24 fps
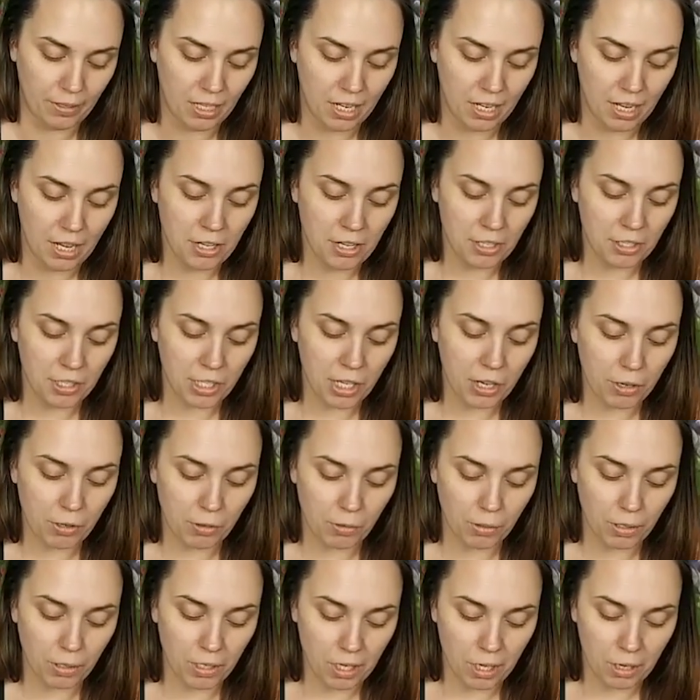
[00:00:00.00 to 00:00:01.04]
So
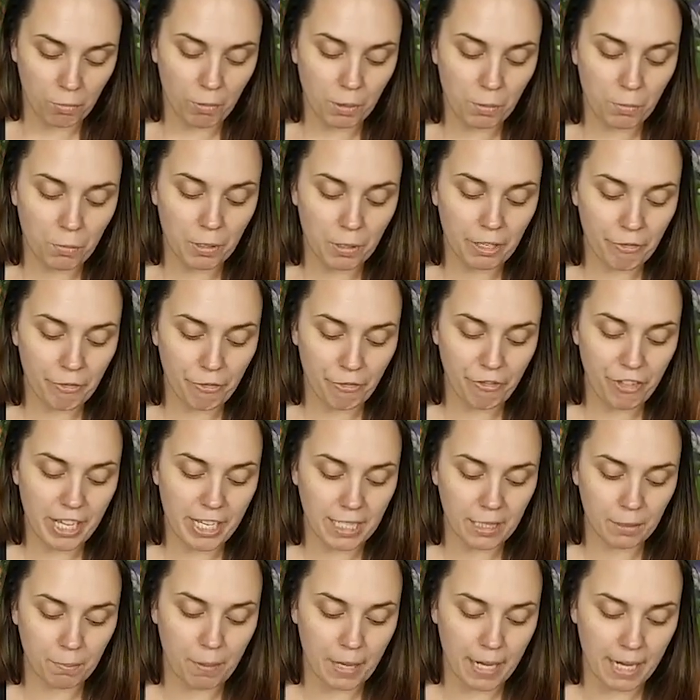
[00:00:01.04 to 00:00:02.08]
when we're face
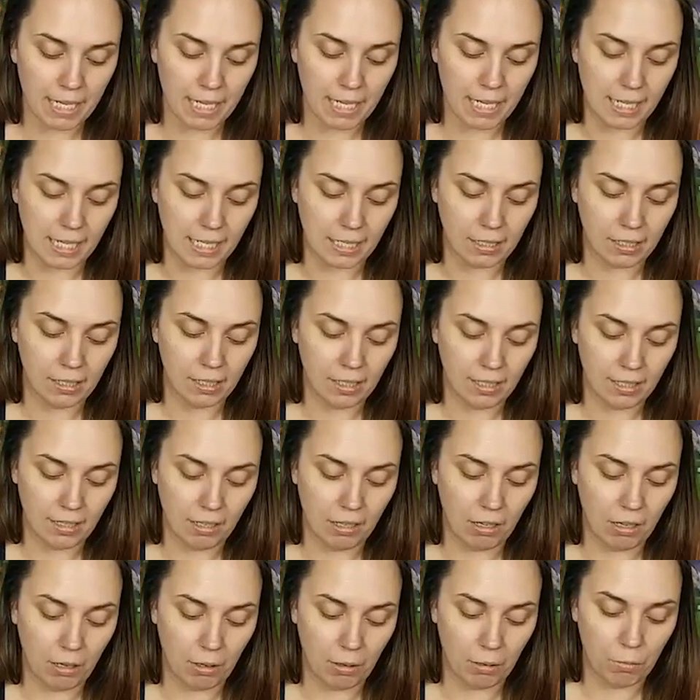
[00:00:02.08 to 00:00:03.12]
painting,
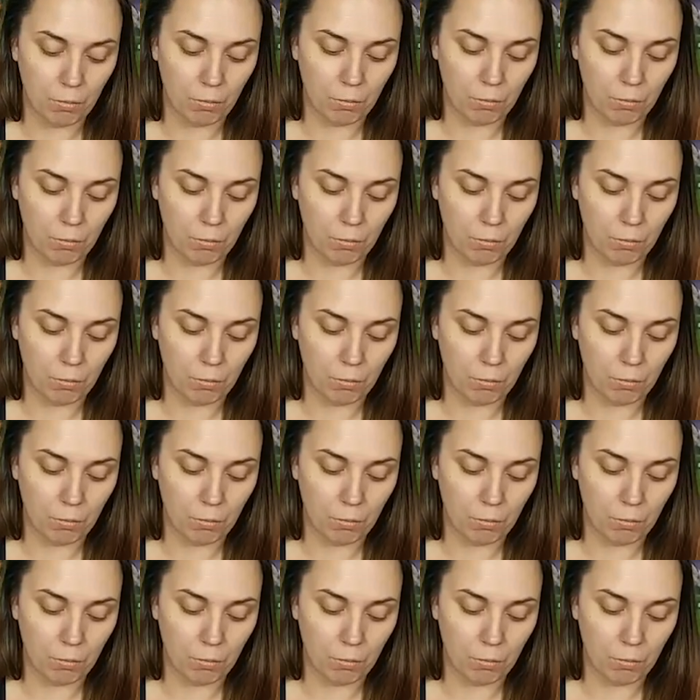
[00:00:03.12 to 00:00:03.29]
almost